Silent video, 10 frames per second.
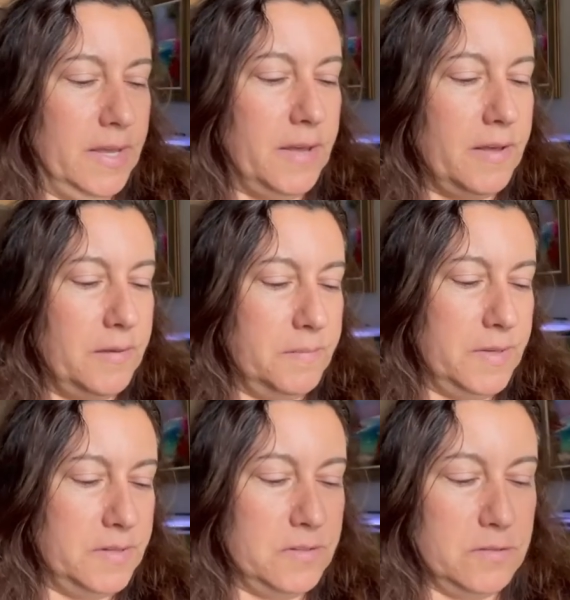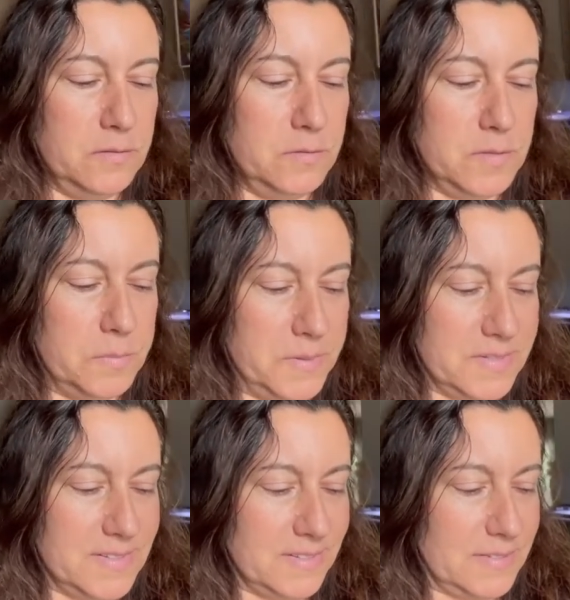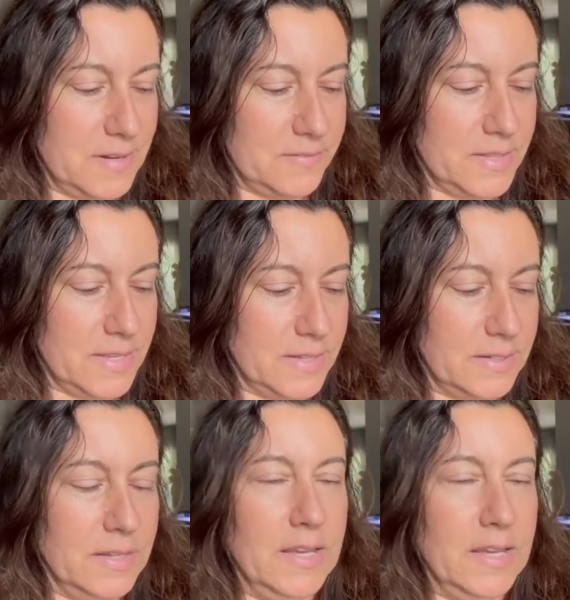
and to the business and everything.